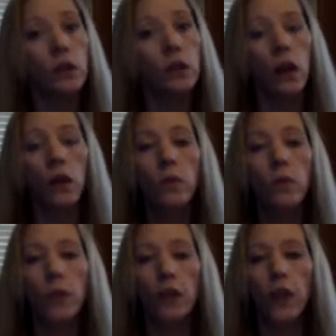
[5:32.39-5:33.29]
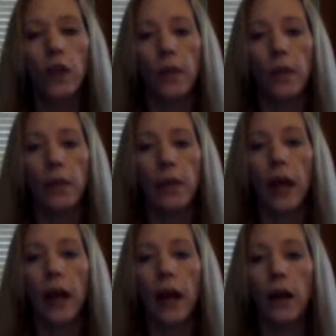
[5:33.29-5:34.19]
So a child
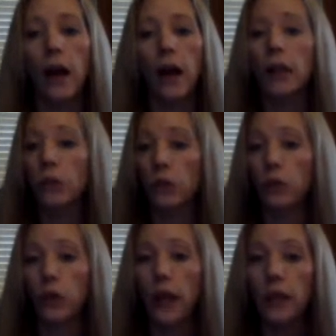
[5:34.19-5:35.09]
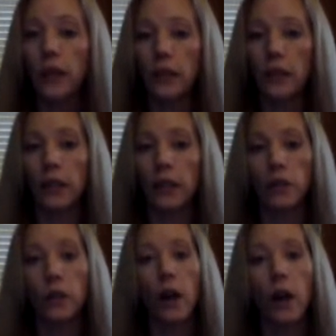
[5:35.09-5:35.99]
might say Heinz was right to
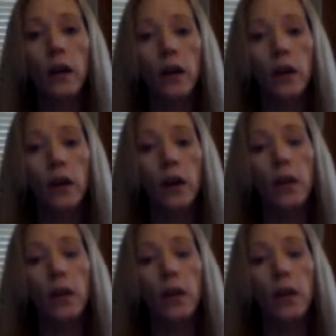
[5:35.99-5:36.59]
steal the drug